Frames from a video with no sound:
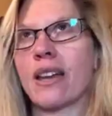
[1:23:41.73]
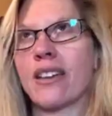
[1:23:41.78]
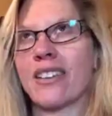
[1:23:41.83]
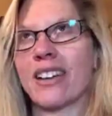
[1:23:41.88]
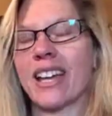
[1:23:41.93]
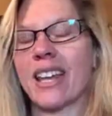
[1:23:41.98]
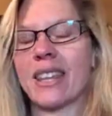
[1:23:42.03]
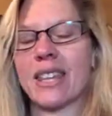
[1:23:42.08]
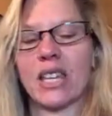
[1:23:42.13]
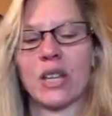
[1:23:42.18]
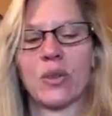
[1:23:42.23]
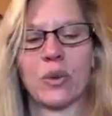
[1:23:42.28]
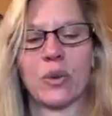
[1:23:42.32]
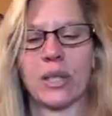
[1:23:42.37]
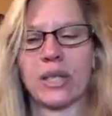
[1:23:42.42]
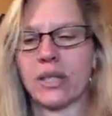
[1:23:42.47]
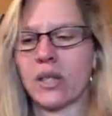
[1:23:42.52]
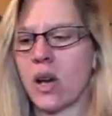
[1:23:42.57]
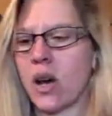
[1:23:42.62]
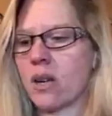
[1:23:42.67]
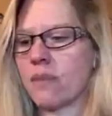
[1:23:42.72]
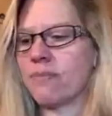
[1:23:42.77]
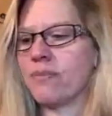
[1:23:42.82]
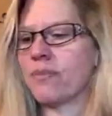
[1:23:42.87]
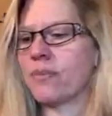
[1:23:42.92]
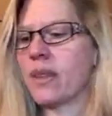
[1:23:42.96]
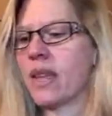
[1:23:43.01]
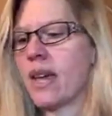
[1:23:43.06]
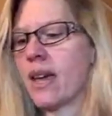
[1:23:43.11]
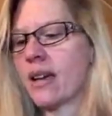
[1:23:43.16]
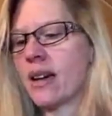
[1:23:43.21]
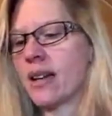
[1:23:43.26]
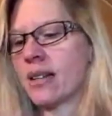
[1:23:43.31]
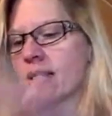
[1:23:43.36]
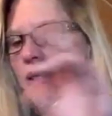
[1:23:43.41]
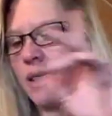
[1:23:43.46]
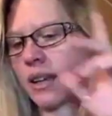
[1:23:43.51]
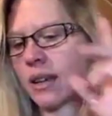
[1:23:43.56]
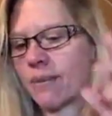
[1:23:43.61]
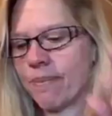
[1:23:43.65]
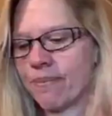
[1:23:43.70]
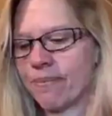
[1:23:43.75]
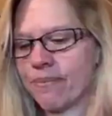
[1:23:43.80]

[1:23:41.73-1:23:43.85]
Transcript: gotta think of what it's called. Hang on a second.